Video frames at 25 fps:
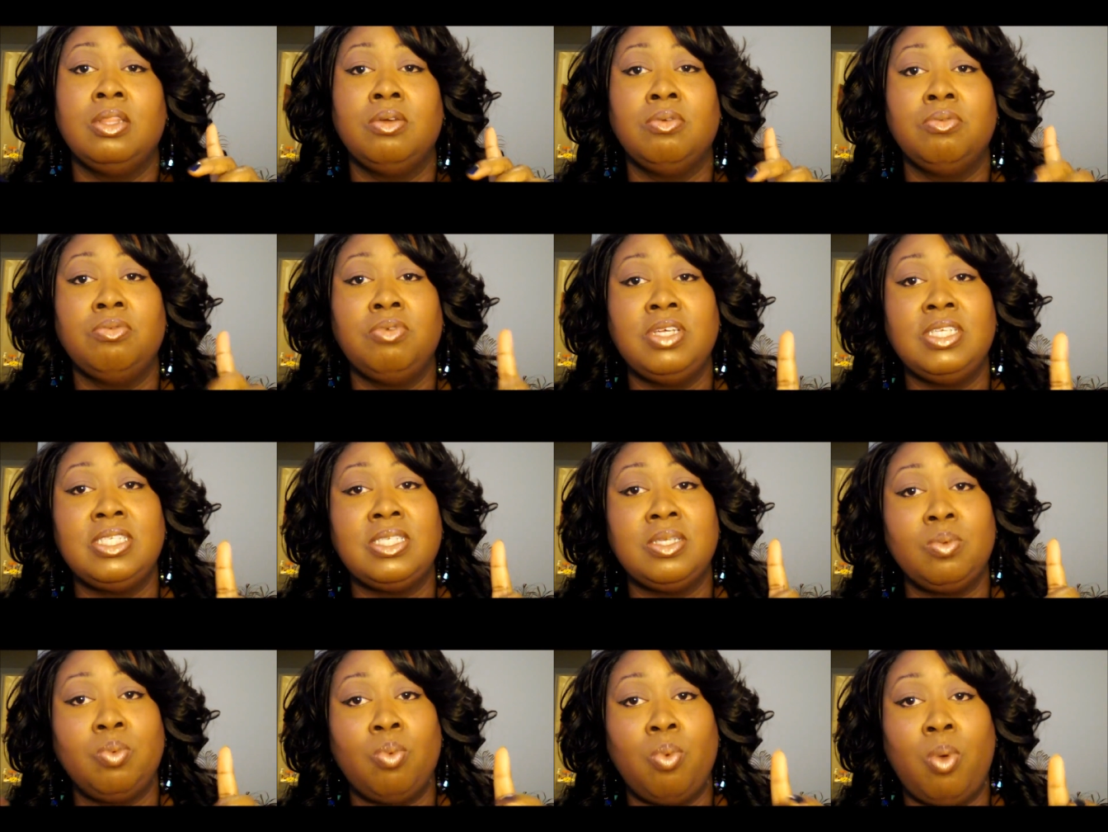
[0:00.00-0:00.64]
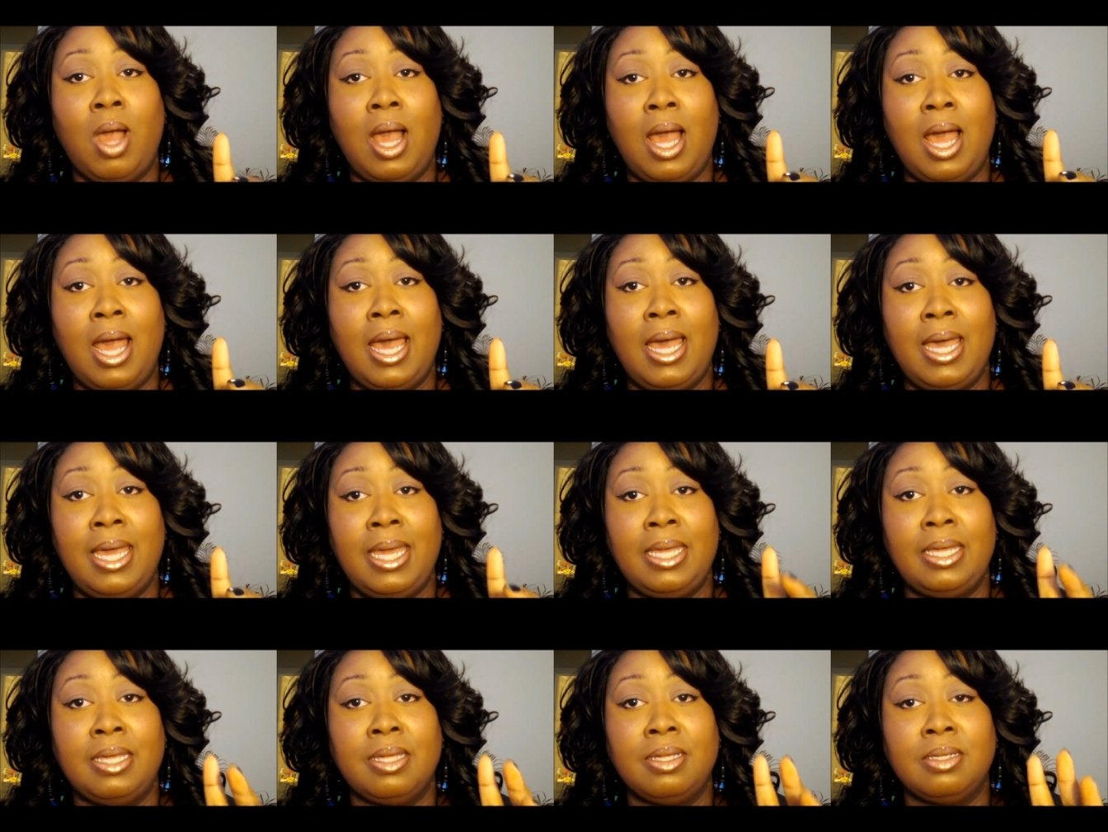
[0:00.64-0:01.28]
The reason
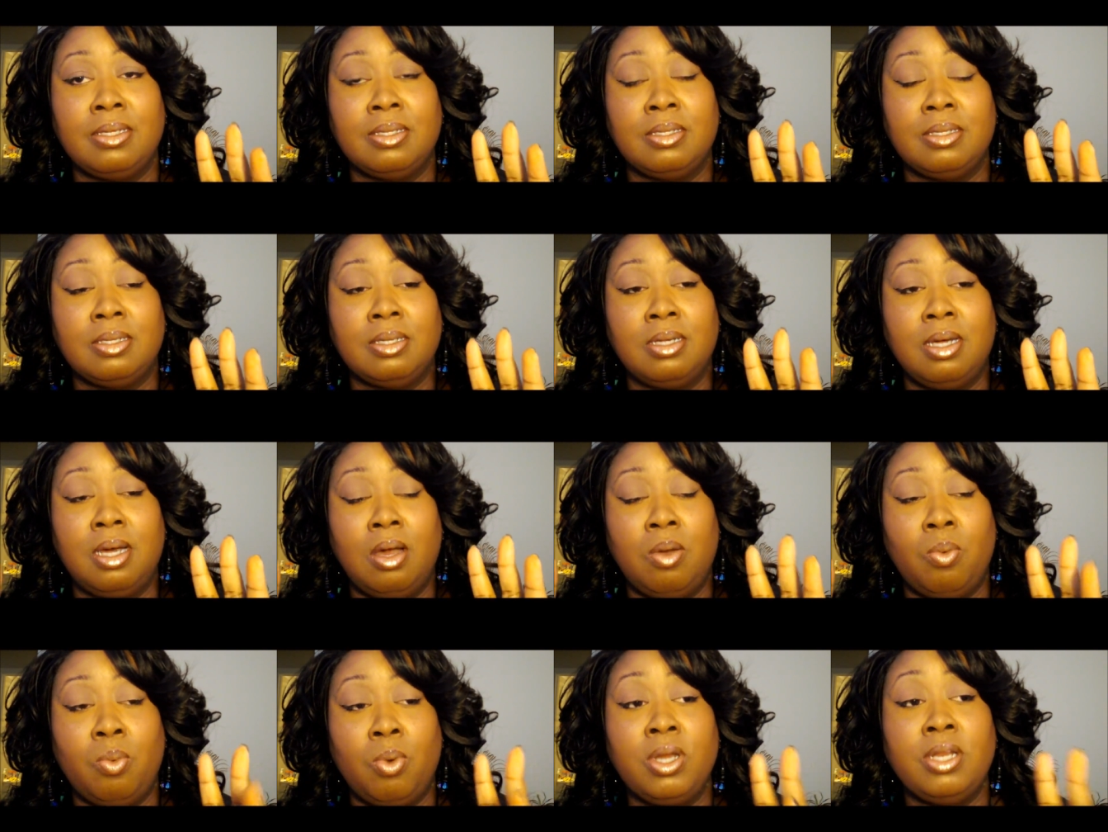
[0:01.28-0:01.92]
why, uh,